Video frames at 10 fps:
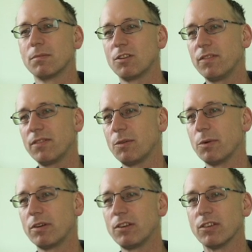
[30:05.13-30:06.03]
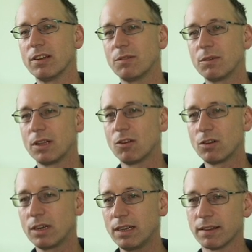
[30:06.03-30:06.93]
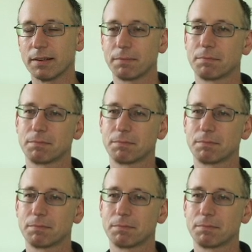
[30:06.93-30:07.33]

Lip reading: So even though we wrote it, we no longer need it.